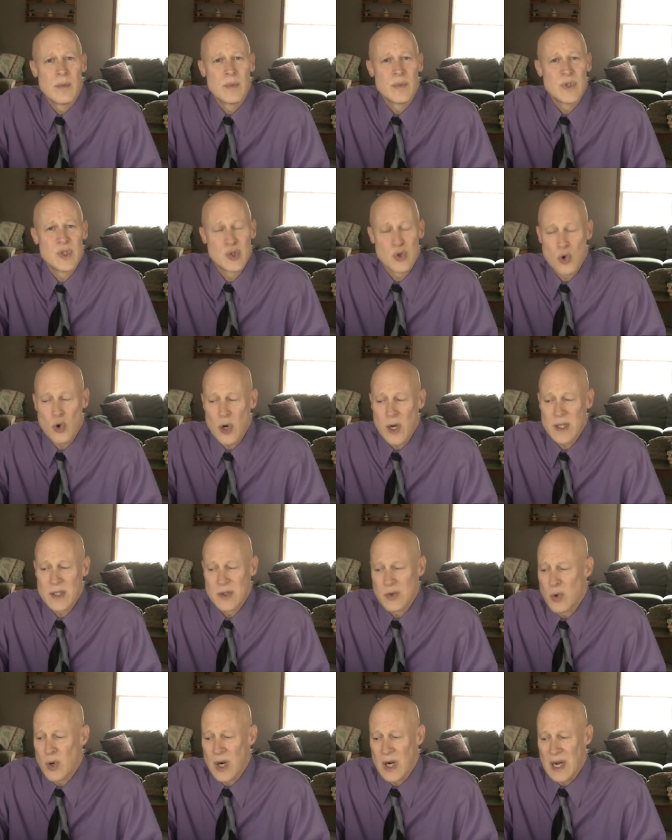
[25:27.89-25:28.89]
joy
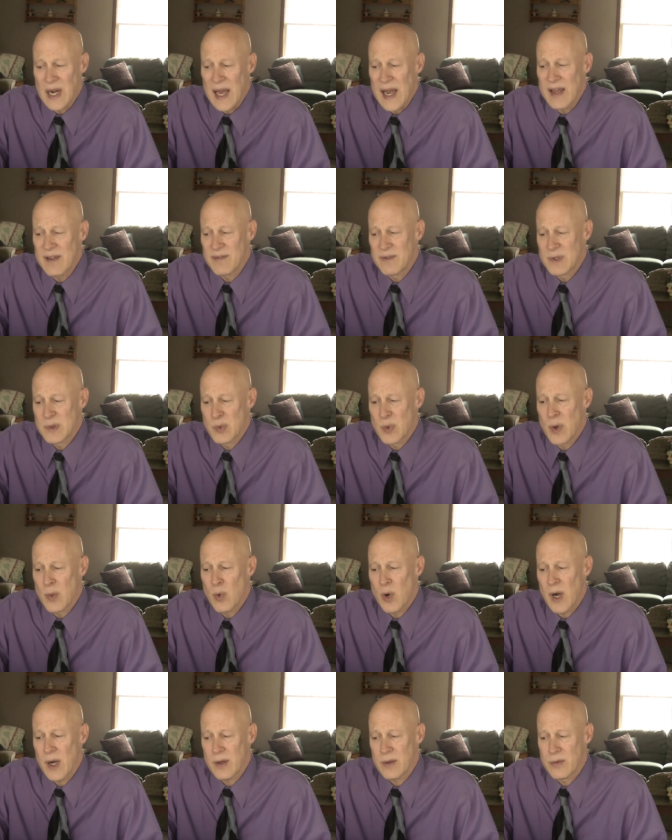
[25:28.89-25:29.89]
to our life as we
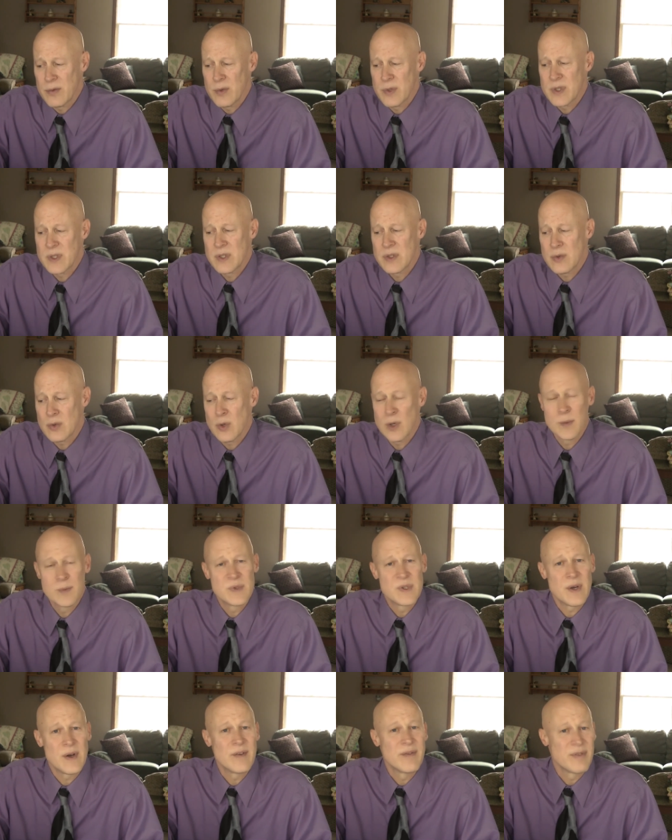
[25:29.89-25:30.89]
walk through the
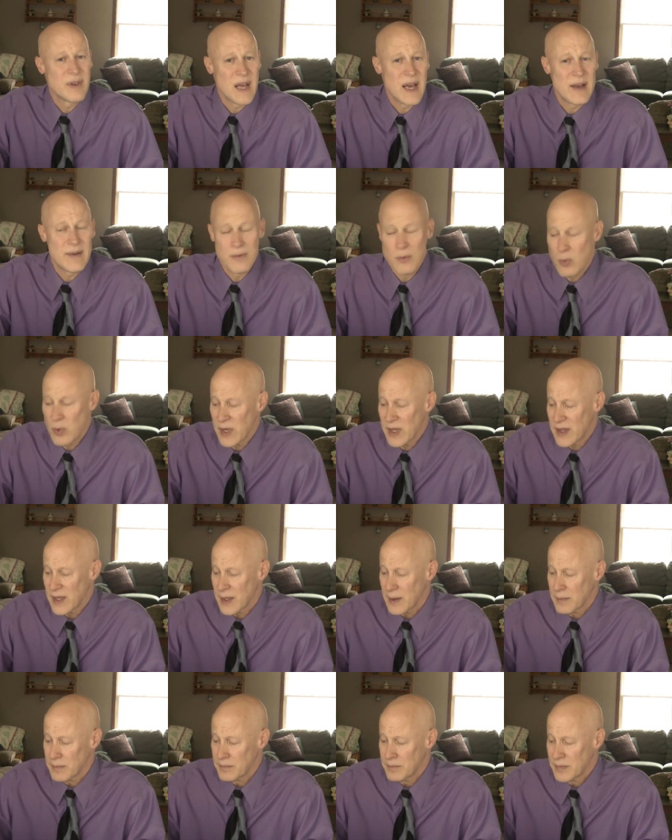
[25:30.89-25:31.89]
storms of life with
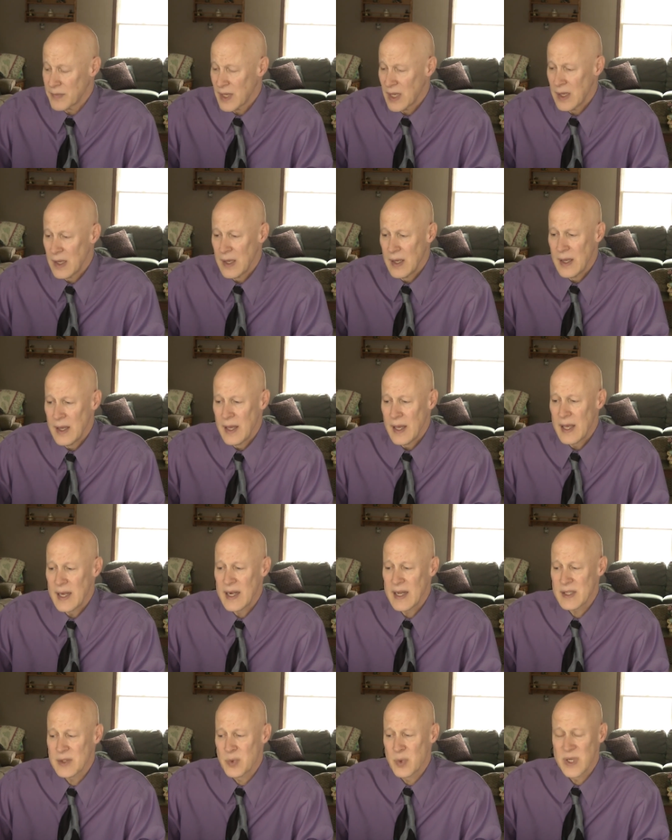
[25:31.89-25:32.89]
him. And
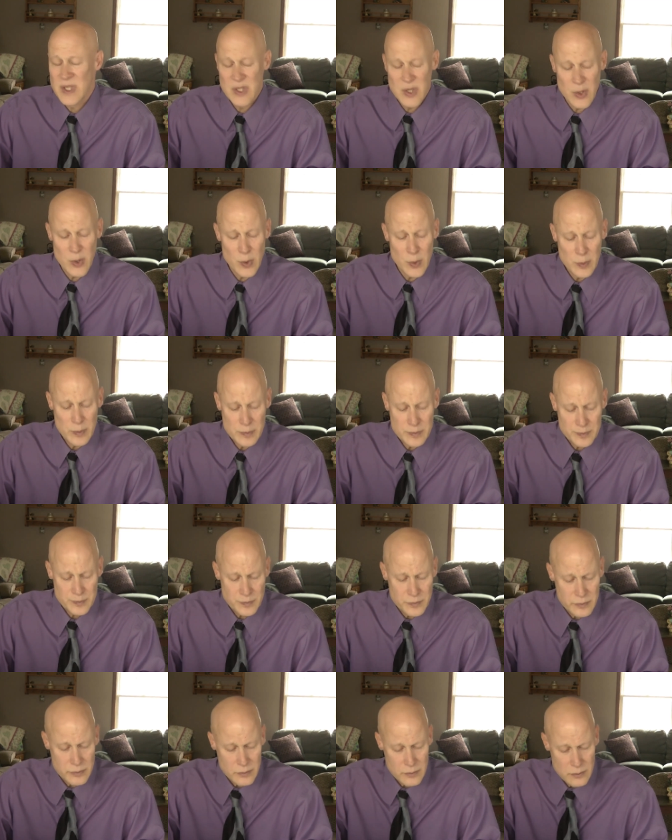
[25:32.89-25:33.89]
as we do,
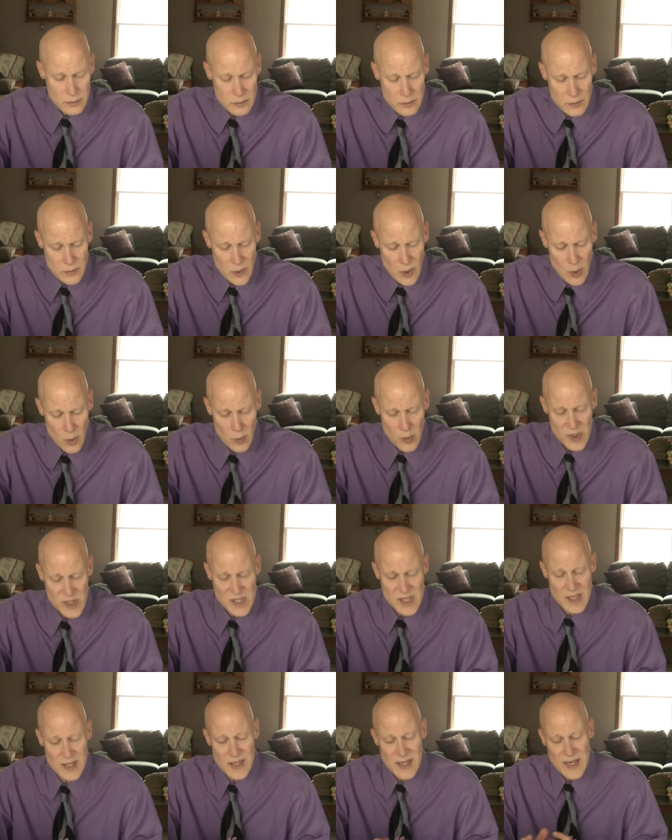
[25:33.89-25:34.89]
we
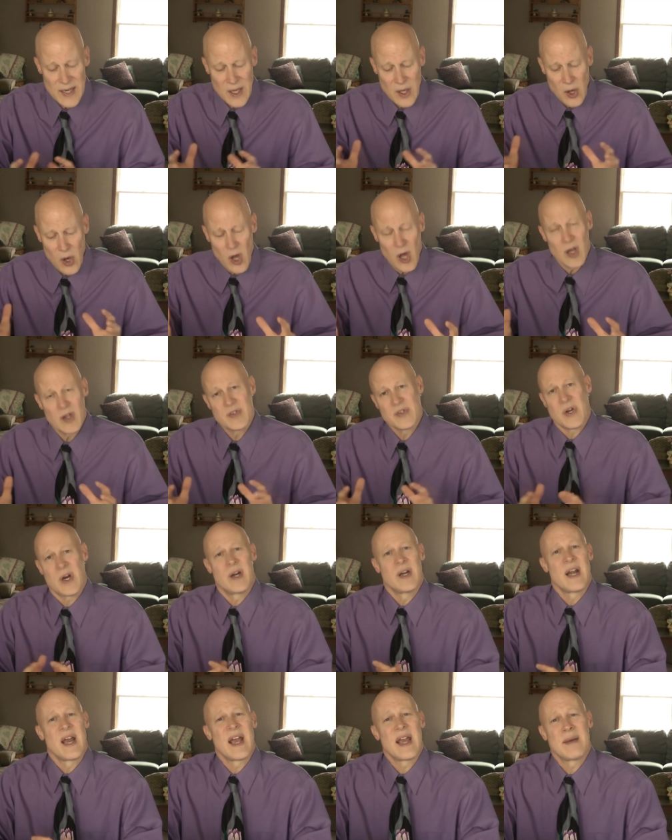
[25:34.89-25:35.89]
see that he calls
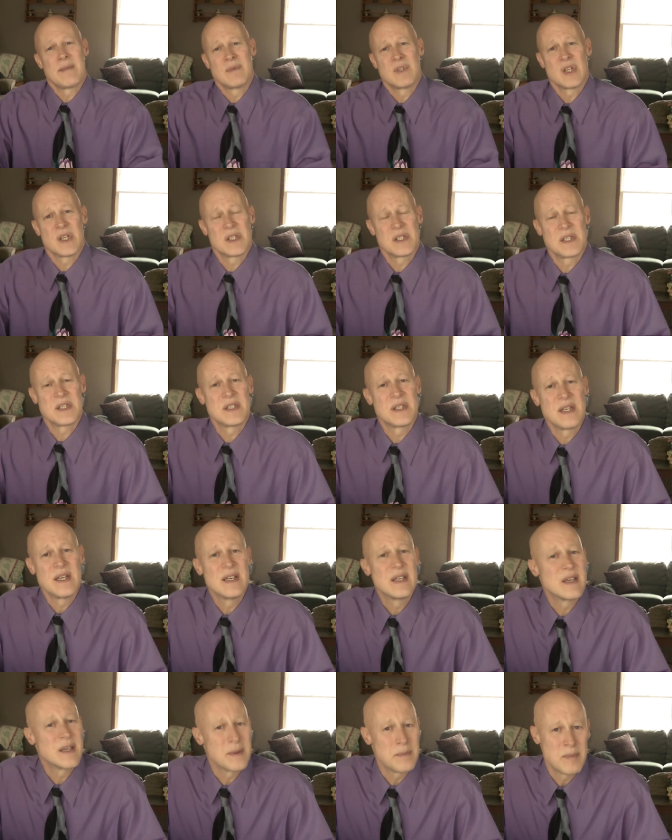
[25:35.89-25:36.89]
our name just as he
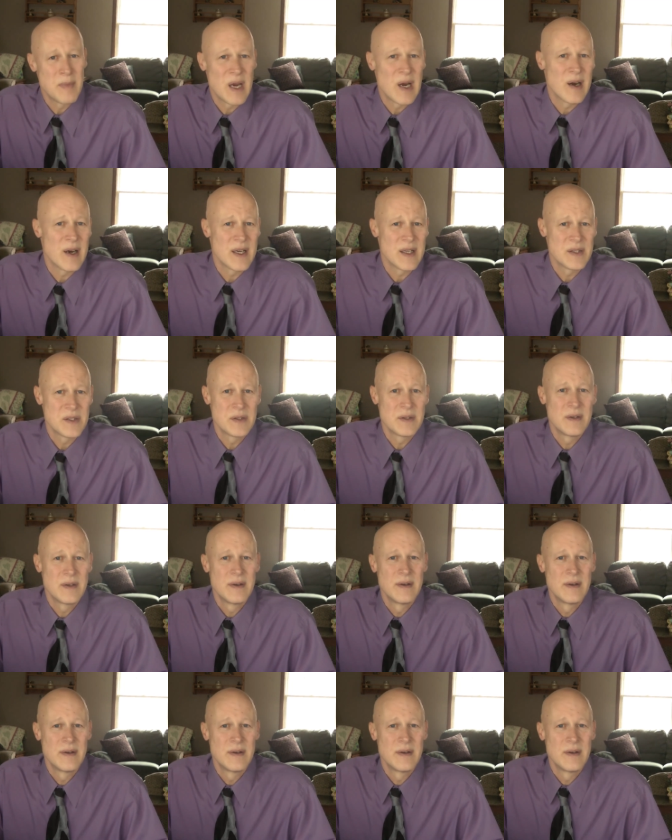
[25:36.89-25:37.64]
did Mary's.